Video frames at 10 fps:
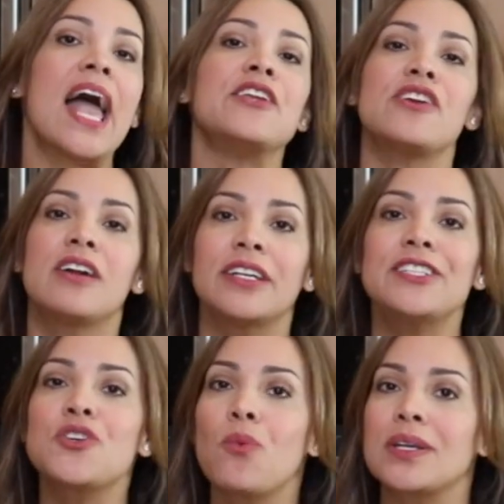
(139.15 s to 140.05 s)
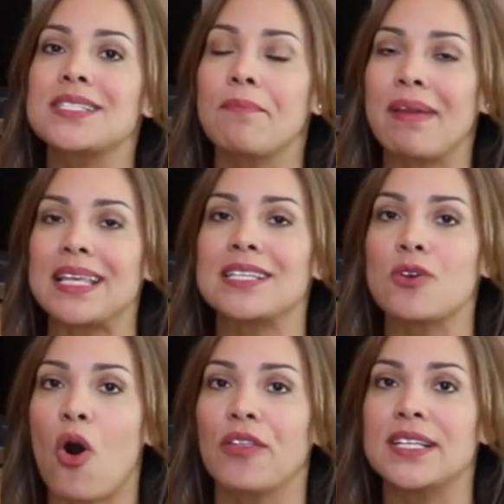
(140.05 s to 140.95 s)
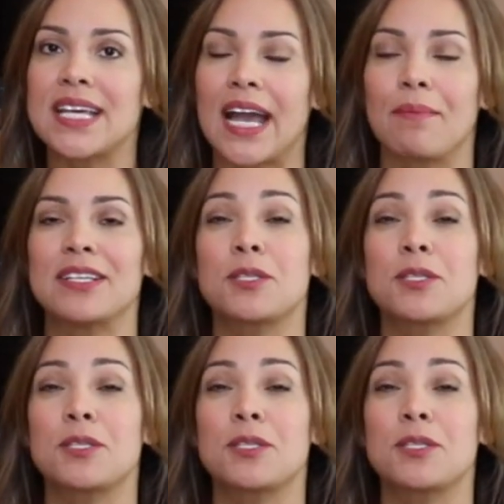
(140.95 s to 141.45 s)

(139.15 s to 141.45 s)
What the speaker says: and you're going to want to make this all the time,